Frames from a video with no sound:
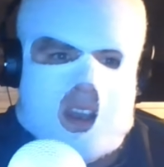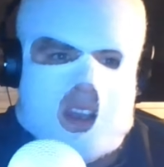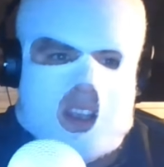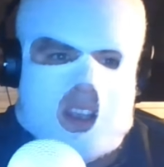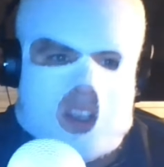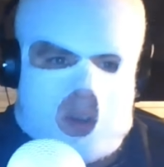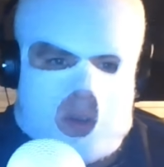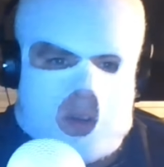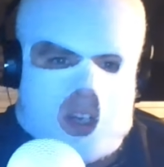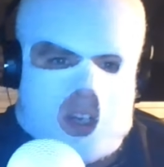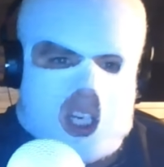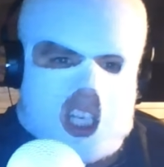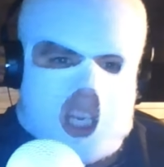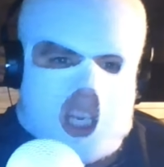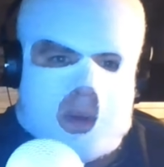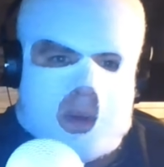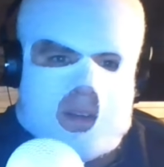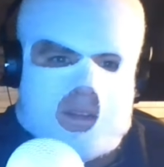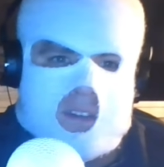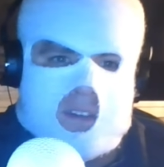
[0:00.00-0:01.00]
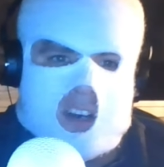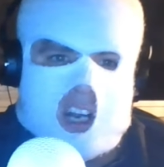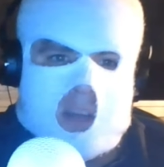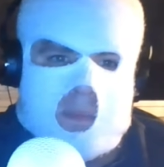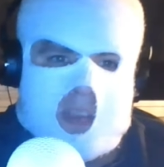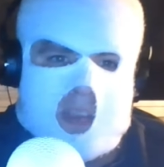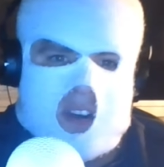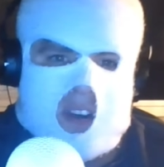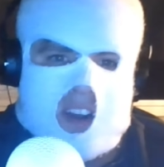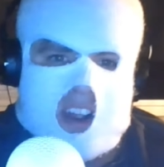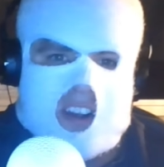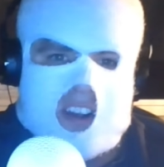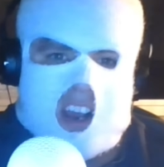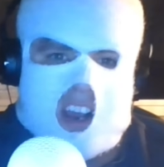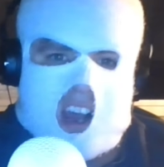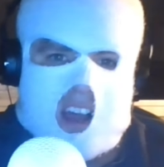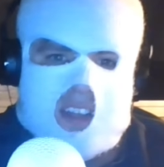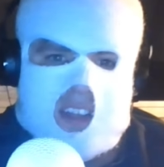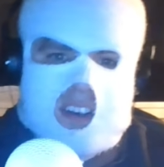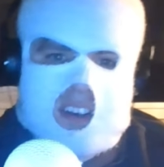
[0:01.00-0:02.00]
You usually prefer to be around
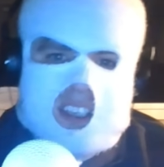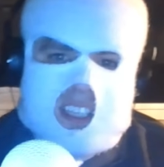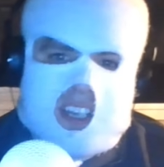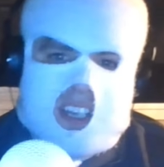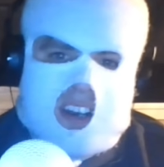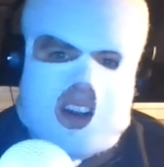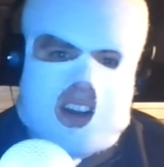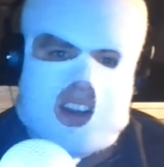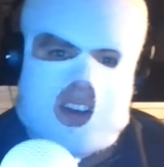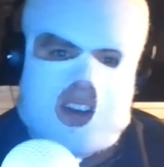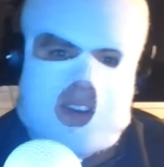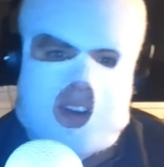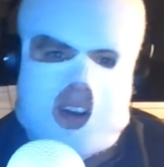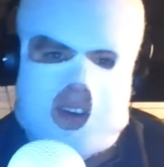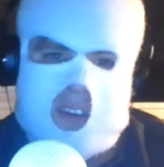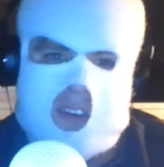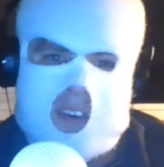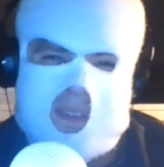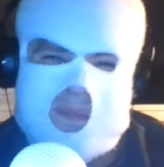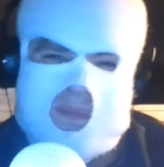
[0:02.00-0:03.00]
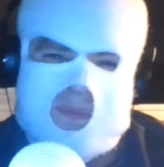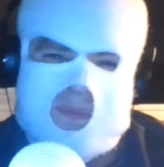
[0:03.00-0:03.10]
others than on your own.